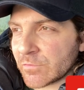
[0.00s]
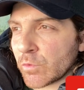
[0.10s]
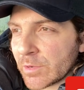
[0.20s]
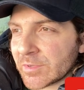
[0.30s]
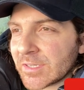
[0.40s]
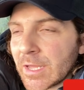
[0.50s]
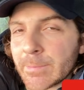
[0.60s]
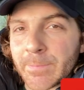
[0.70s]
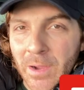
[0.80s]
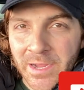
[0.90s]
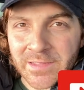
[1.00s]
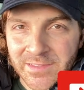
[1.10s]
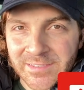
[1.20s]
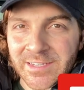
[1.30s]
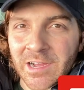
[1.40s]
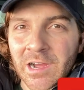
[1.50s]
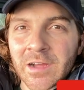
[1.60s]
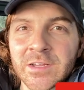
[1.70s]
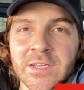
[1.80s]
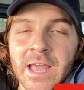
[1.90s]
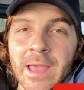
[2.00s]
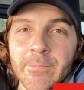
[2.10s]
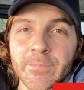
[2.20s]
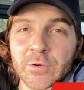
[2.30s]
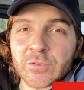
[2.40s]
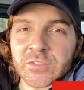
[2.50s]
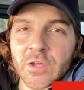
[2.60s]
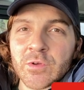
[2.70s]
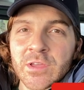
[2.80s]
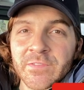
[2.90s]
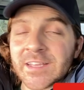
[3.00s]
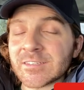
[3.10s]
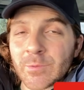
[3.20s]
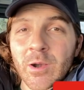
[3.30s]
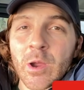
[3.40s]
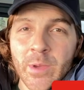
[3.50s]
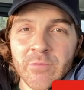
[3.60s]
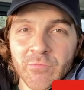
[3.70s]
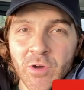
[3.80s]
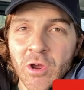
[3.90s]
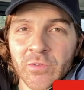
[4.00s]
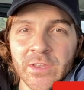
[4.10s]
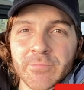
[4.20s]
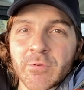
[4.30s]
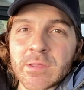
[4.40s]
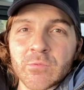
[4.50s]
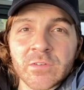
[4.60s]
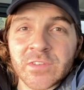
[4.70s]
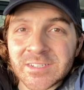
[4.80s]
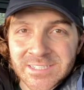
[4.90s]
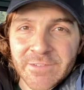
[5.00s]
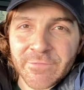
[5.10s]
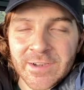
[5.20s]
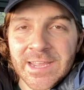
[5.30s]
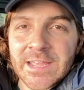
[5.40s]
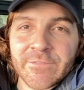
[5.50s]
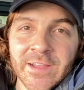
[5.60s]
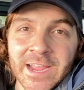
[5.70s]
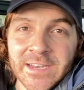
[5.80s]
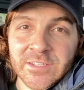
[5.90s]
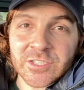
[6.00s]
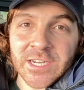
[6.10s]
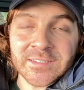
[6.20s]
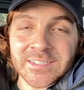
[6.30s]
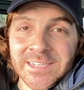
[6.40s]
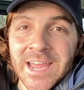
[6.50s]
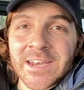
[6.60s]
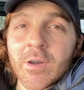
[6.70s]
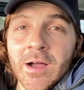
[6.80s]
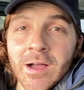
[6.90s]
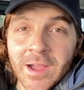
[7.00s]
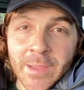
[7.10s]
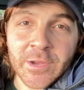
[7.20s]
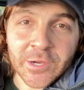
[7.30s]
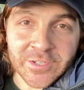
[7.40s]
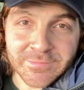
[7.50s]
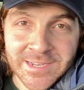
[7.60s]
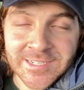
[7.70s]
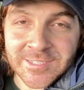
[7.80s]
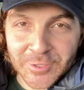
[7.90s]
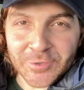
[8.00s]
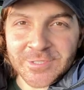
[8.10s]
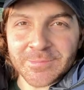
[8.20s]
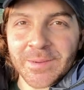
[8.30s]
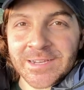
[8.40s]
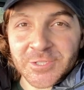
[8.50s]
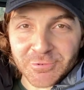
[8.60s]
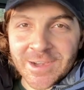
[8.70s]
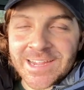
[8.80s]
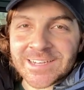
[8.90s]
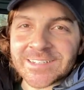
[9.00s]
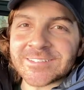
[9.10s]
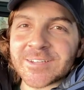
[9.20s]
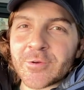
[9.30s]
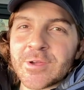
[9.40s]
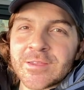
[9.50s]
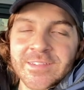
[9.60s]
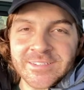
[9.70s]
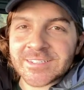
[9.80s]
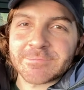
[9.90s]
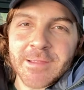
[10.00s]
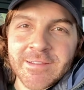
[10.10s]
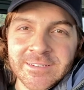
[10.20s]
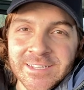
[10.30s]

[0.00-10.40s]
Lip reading: of what it was like buying this car, but also things where I went wrong that I probably would have done differently if I had the chance again. I am a cosmetic doctor by trade, and so this experience